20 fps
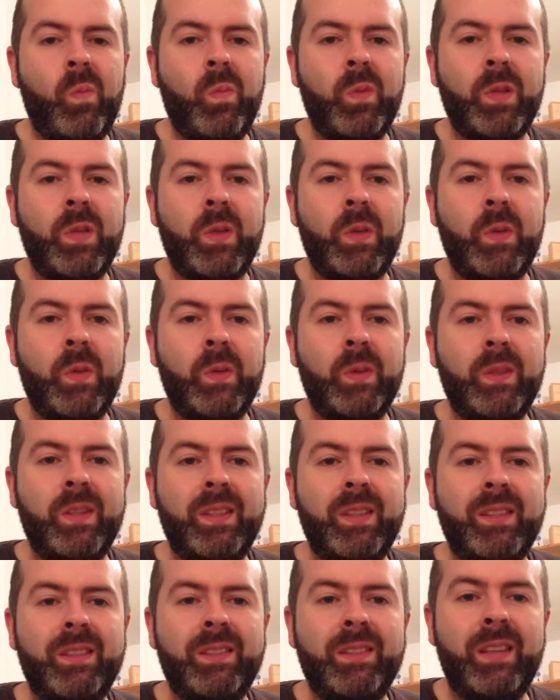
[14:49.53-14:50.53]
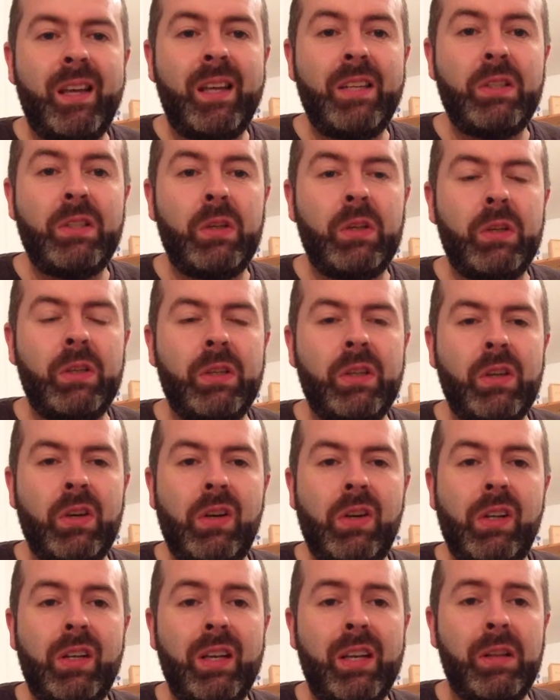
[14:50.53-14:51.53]
So nice talking to you
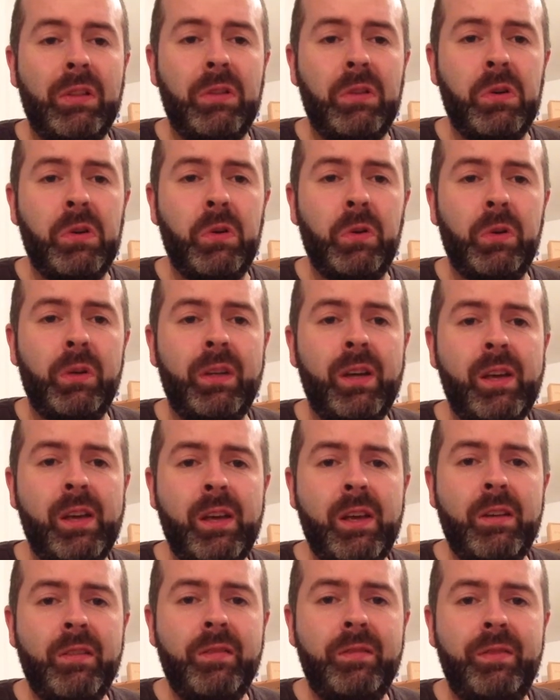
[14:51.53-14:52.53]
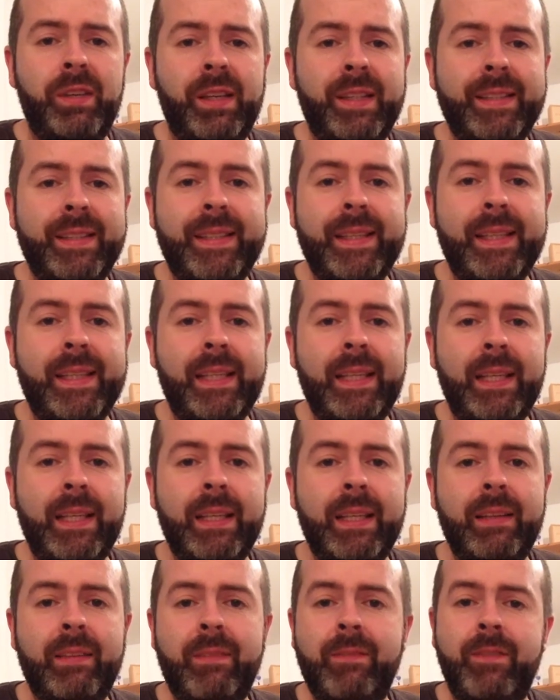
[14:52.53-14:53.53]
all on the old VC,
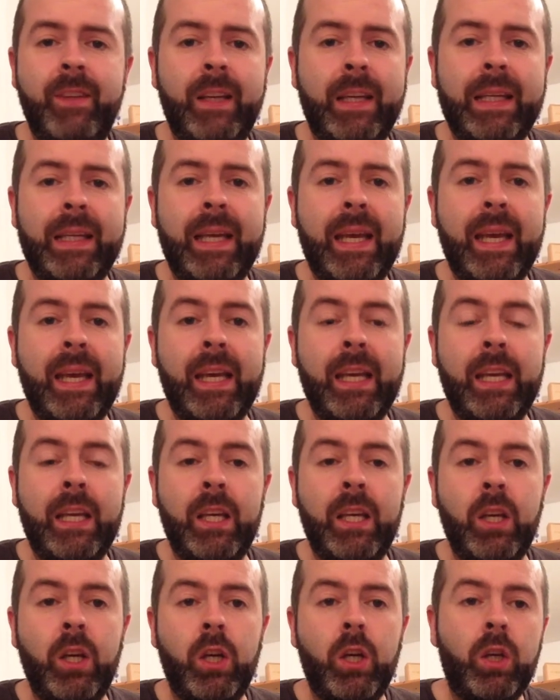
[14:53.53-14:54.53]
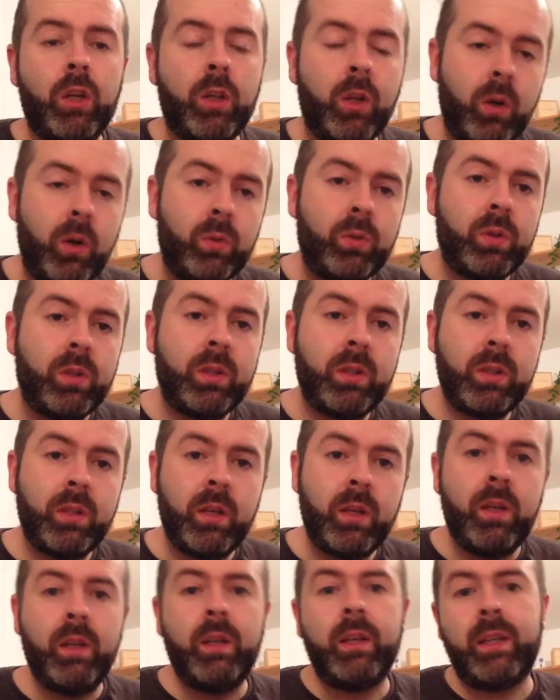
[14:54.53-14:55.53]
VK, goats,
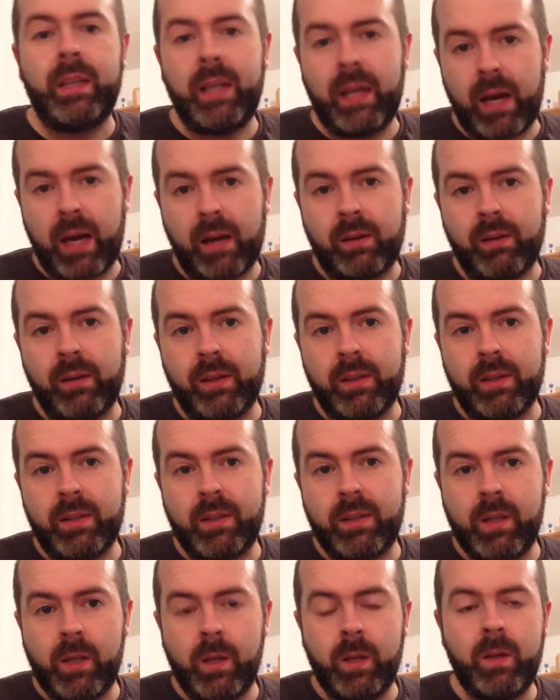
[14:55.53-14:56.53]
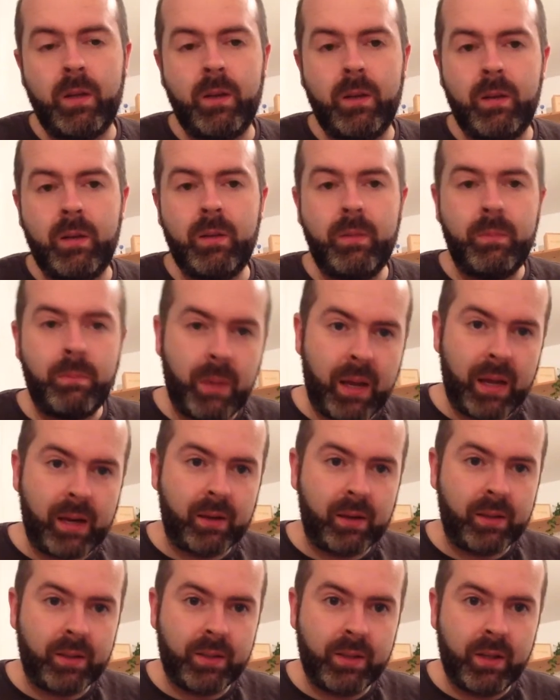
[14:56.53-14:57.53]
carrots,
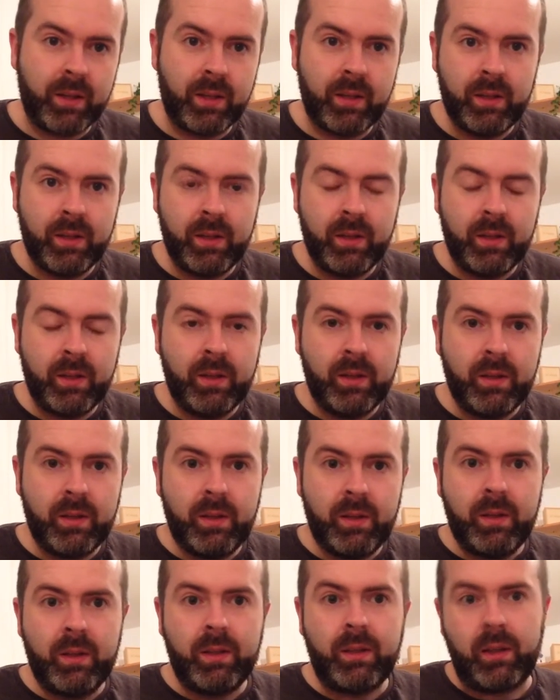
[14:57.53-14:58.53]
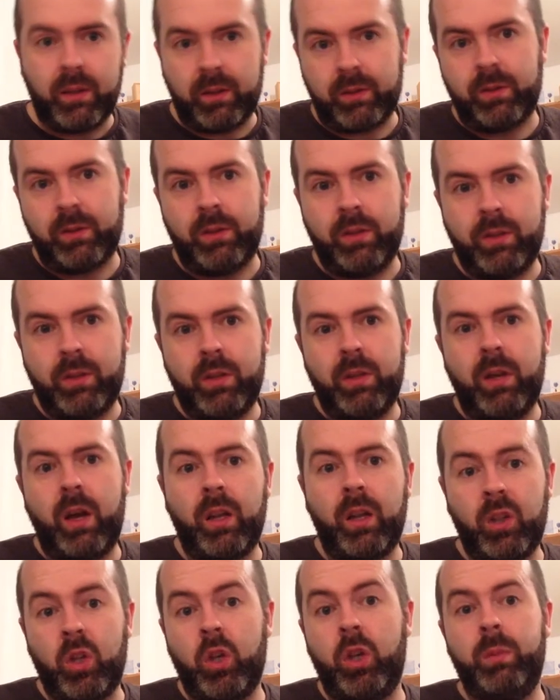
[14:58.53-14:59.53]
mayors, doctors,
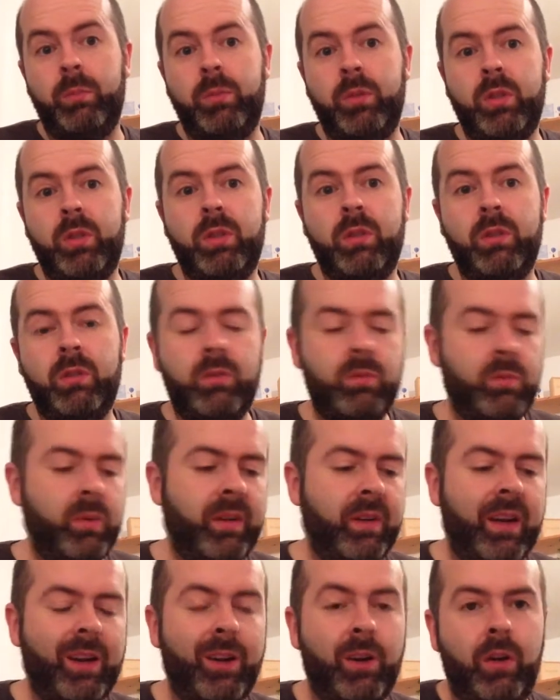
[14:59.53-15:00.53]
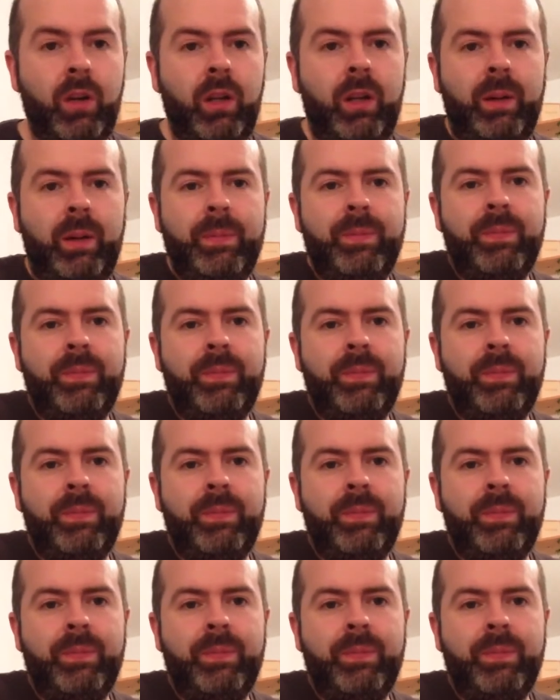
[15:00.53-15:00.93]
hot tubs. We got it all.